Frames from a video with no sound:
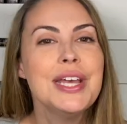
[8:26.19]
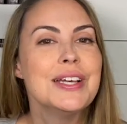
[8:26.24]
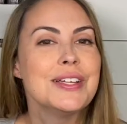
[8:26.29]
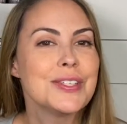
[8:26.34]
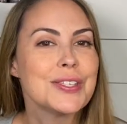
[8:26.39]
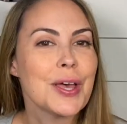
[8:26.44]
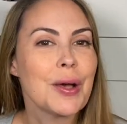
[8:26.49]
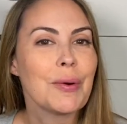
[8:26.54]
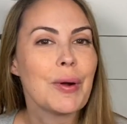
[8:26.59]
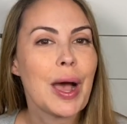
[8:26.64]

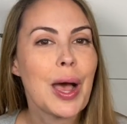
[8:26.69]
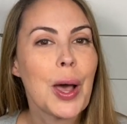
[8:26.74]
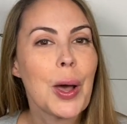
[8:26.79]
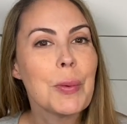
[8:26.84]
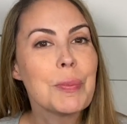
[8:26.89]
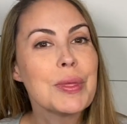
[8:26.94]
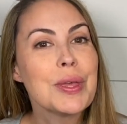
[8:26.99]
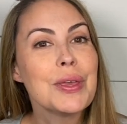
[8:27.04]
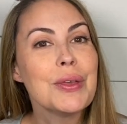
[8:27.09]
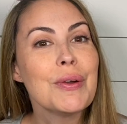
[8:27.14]
So I
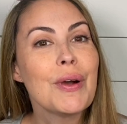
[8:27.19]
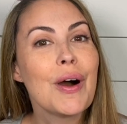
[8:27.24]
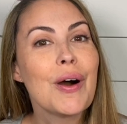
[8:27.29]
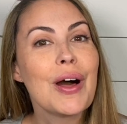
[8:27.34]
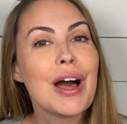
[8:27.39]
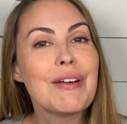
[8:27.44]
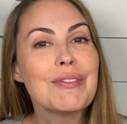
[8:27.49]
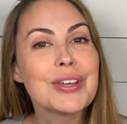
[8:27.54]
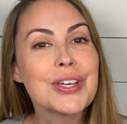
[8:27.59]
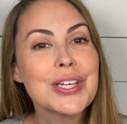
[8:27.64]
hope that you
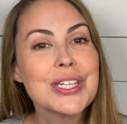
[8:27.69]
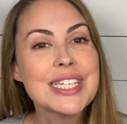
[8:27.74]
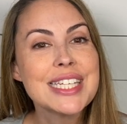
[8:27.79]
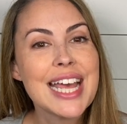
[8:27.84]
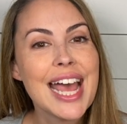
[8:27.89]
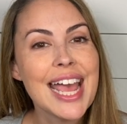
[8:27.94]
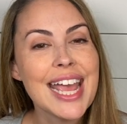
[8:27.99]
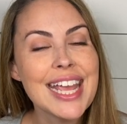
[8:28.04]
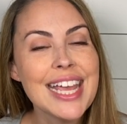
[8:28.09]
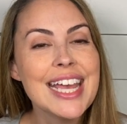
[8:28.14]
all have a good
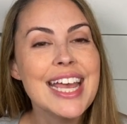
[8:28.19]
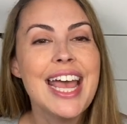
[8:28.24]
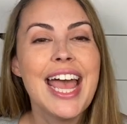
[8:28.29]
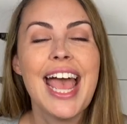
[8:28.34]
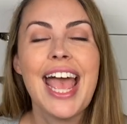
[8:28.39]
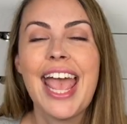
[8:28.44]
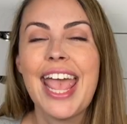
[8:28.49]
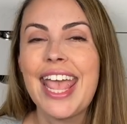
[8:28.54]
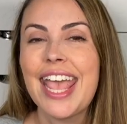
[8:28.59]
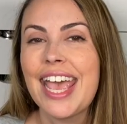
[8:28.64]
day,
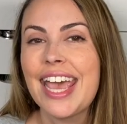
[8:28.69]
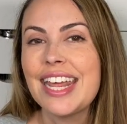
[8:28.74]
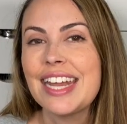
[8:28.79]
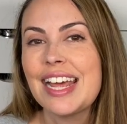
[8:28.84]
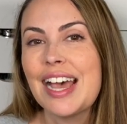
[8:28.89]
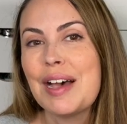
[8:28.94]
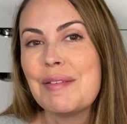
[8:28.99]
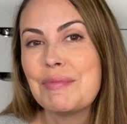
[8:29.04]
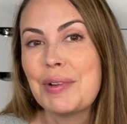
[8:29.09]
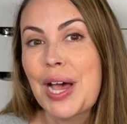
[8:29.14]
and
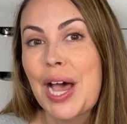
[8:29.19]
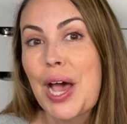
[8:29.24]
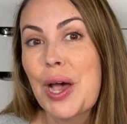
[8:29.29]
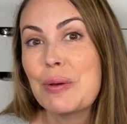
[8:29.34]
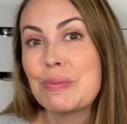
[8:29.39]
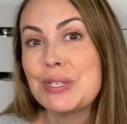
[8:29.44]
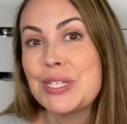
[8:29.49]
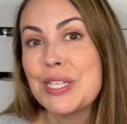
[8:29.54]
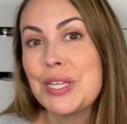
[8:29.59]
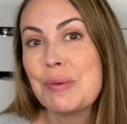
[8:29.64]
um, I
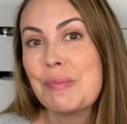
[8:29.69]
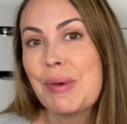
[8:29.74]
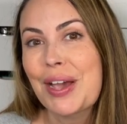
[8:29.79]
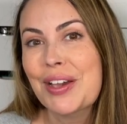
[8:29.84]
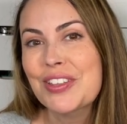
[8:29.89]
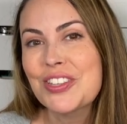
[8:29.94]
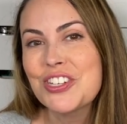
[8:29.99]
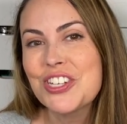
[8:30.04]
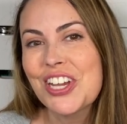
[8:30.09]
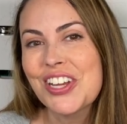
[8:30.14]
hope to see you
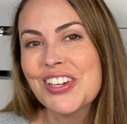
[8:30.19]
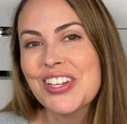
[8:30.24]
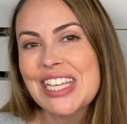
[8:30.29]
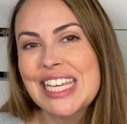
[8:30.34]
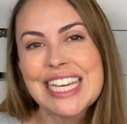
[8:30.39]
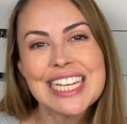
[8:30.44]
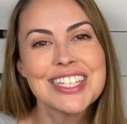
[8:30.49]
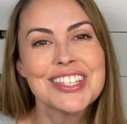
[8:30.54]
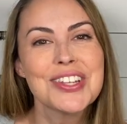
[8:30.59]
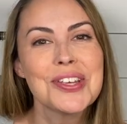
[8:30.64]
back on the channel
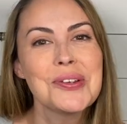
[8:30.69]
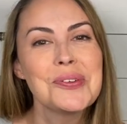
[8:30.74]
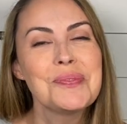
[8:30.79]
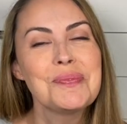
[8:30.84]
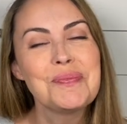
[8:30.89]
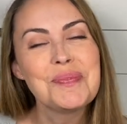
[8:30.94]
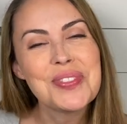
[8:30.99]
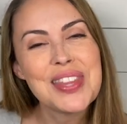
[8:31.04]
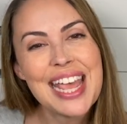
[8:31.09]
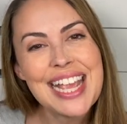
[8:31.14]
again soon.
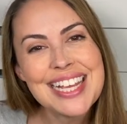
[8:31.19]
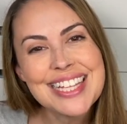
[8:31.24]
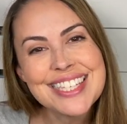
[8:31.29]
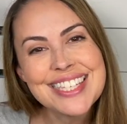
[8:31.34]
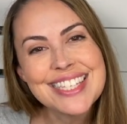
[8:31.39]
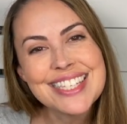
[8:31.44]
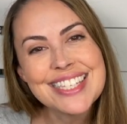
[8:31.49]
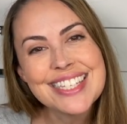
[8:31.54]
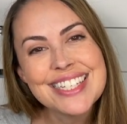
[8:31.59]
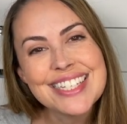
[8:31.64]
Thanks.